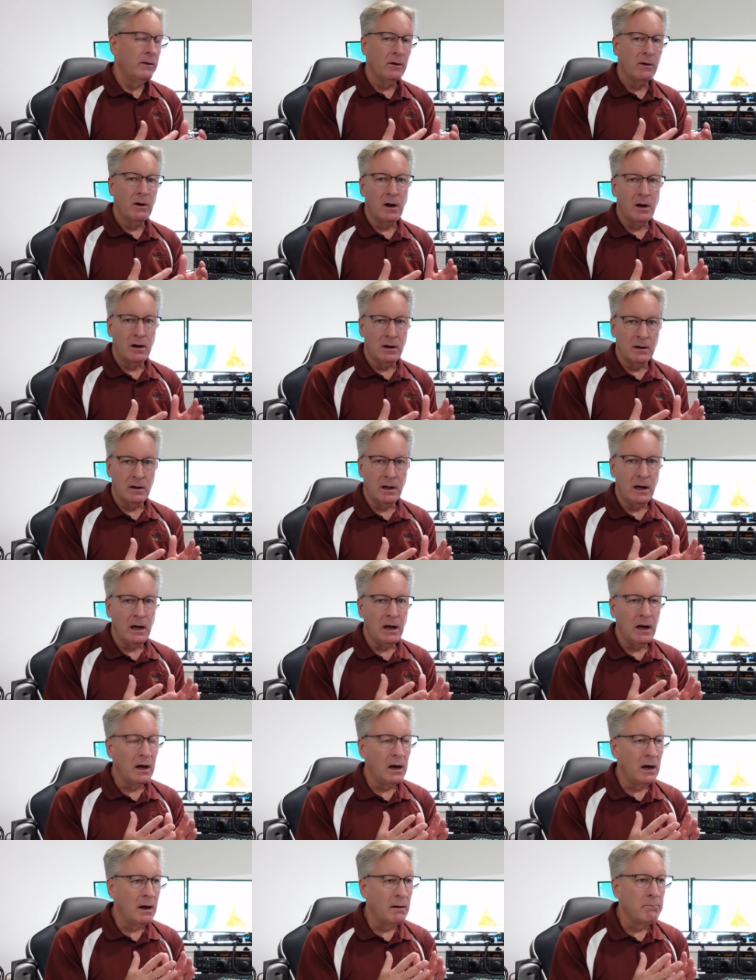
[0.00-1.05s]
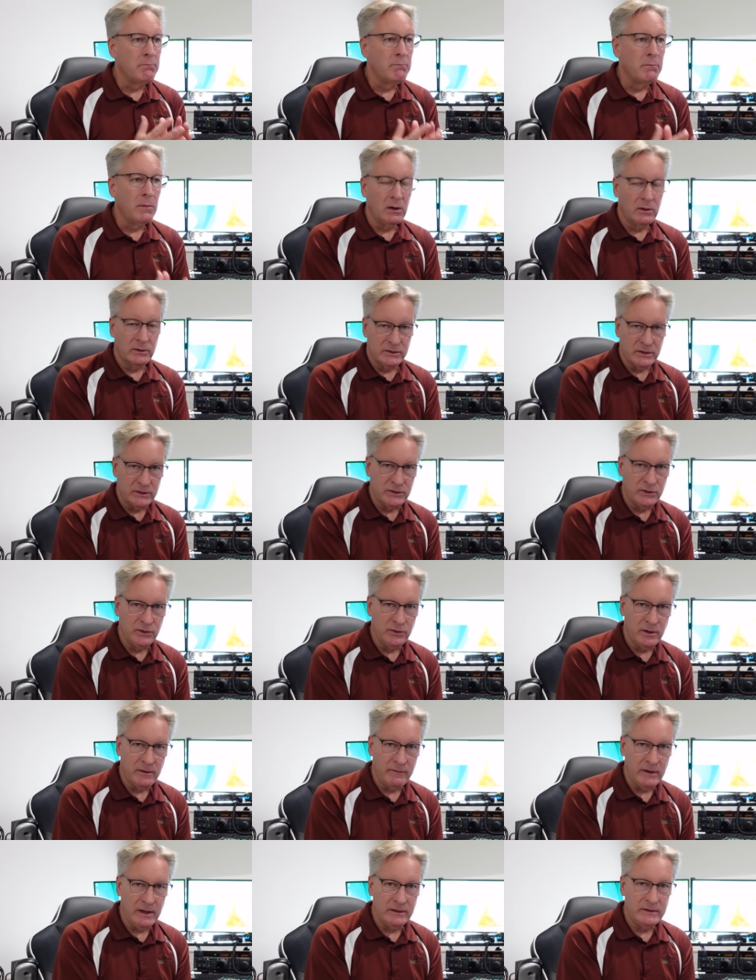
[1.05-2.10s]
There are a
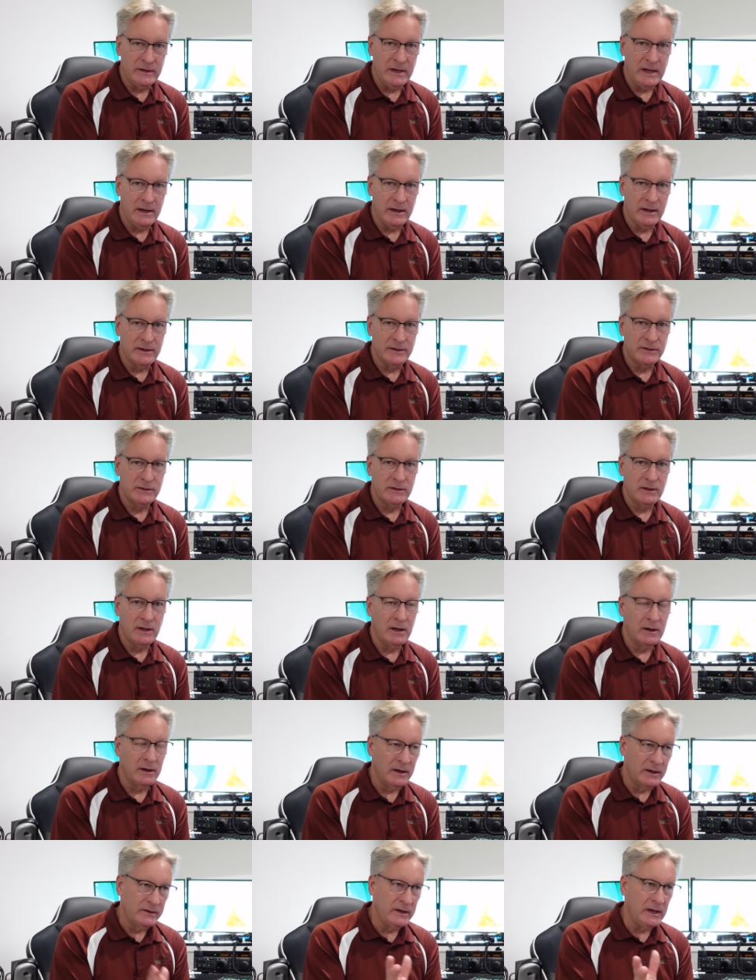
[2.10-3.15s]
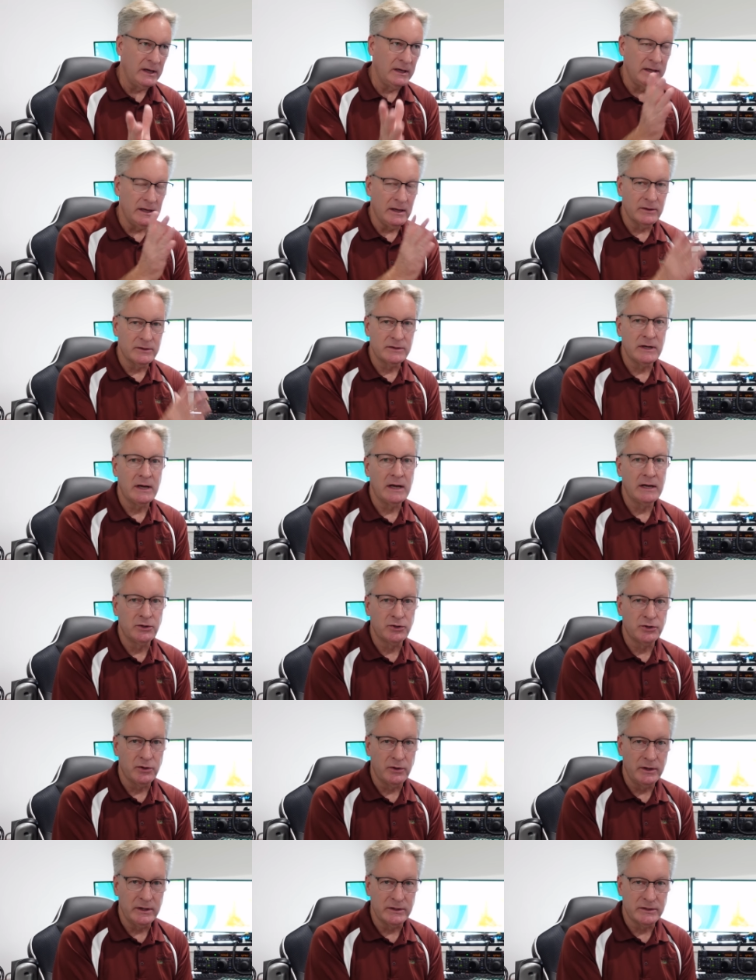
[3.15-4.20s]
multitude of antennas. I'm going to take you outside and
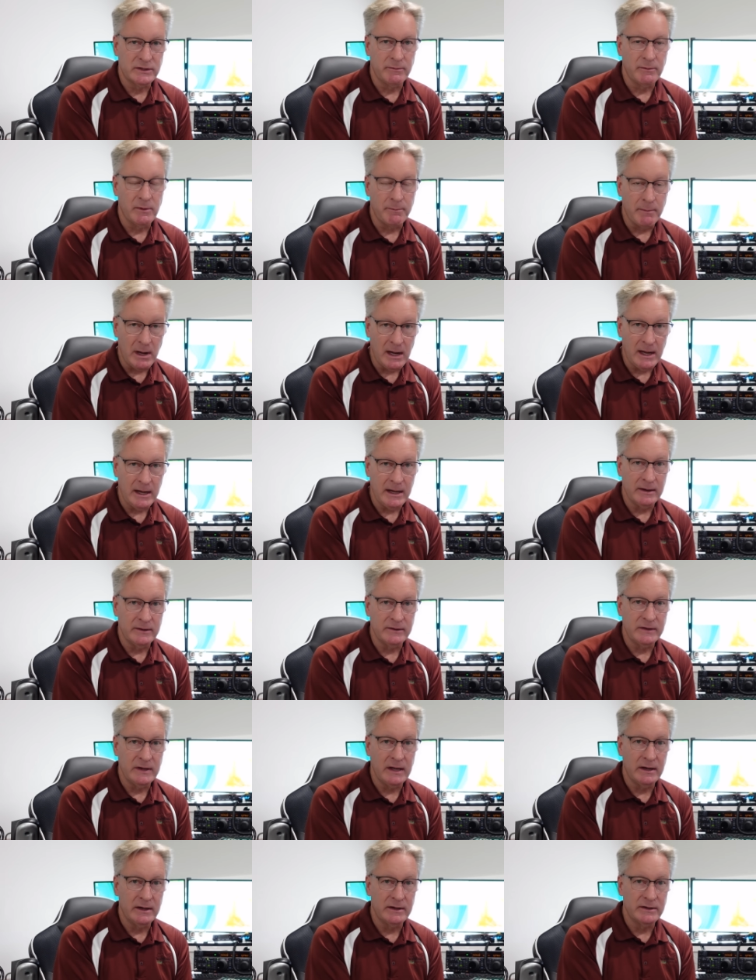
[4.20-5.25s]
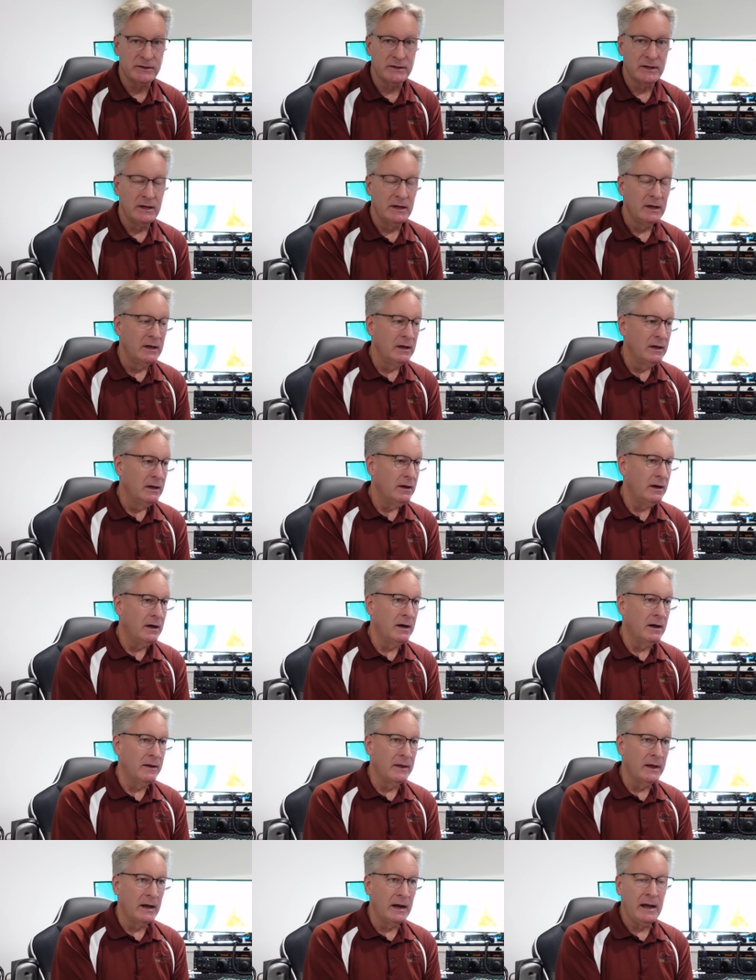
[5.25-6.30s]
show you some of my antennas
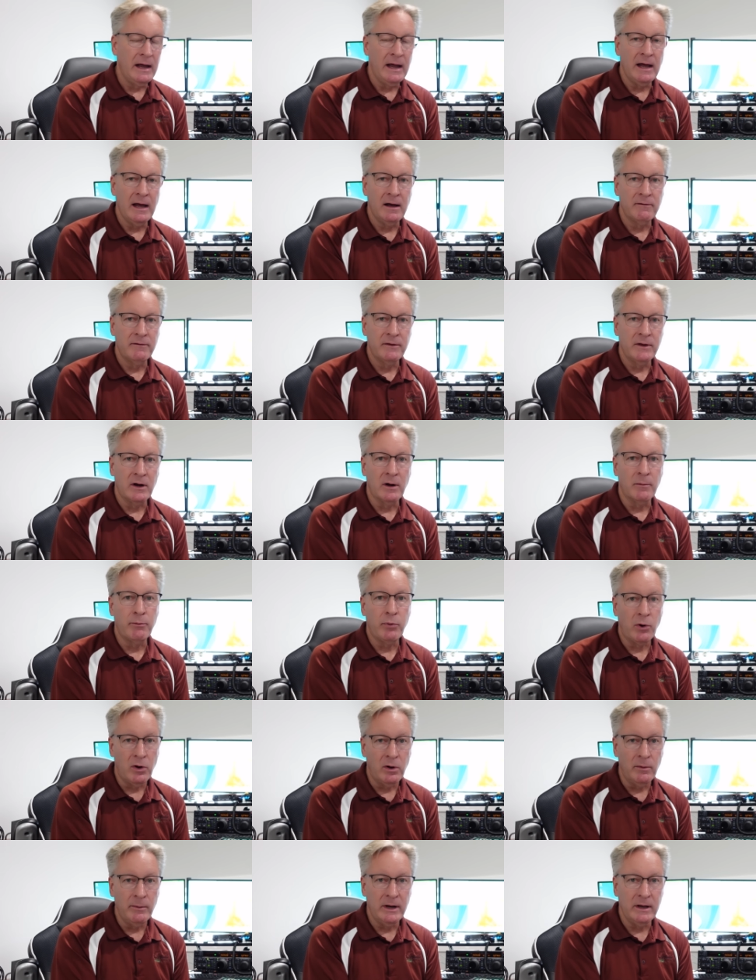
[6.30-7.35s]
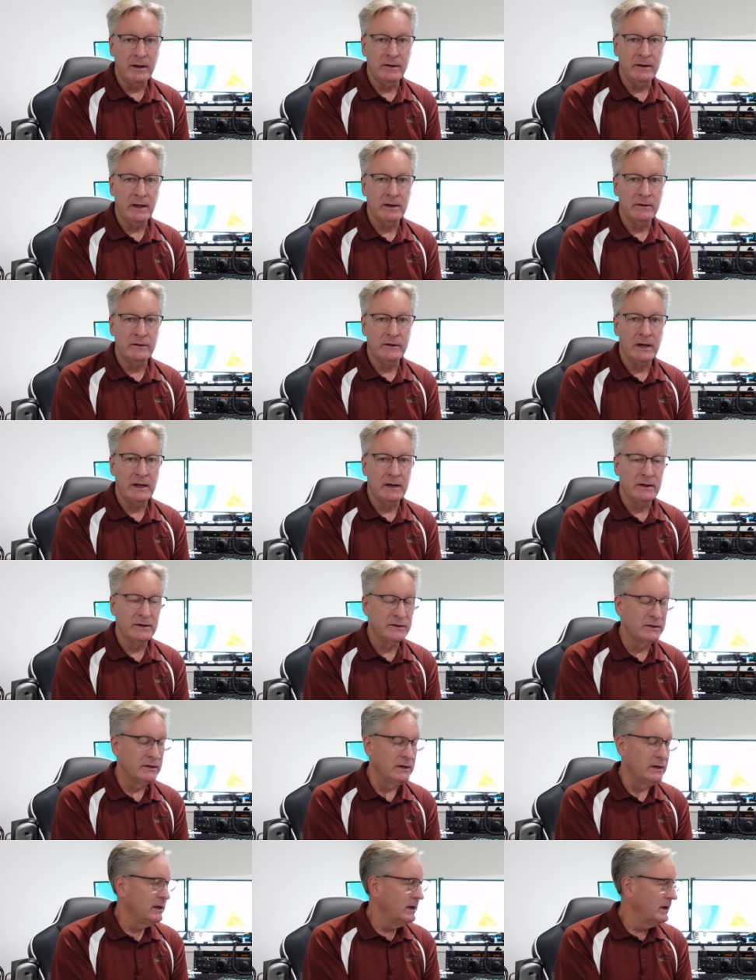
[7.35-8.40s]
that I have that are permanent
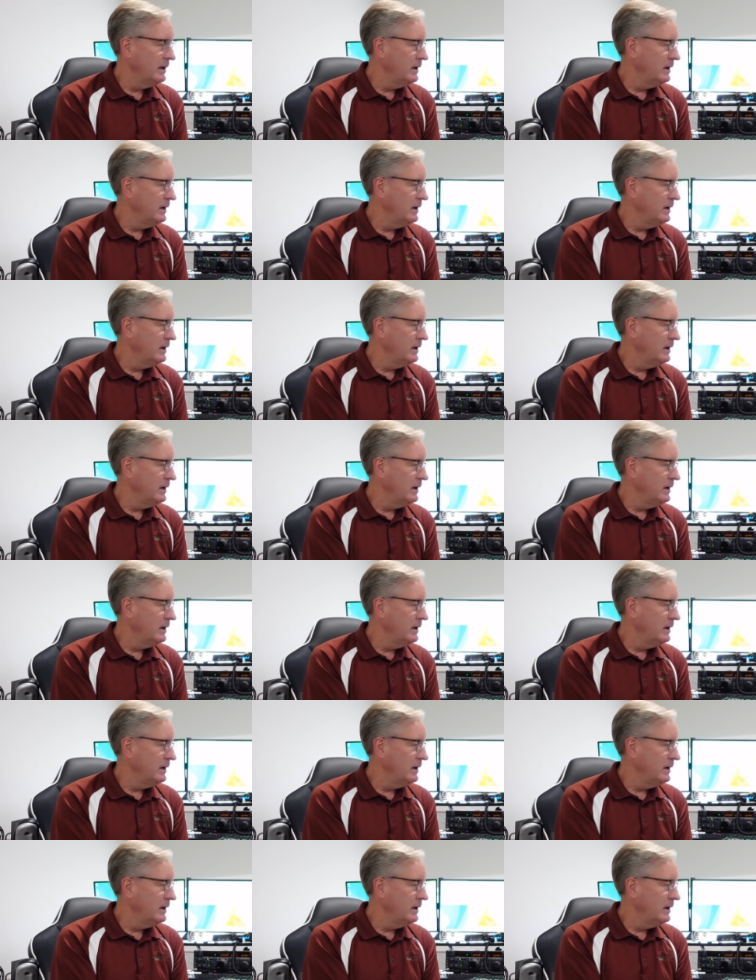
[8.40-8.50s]
antennas.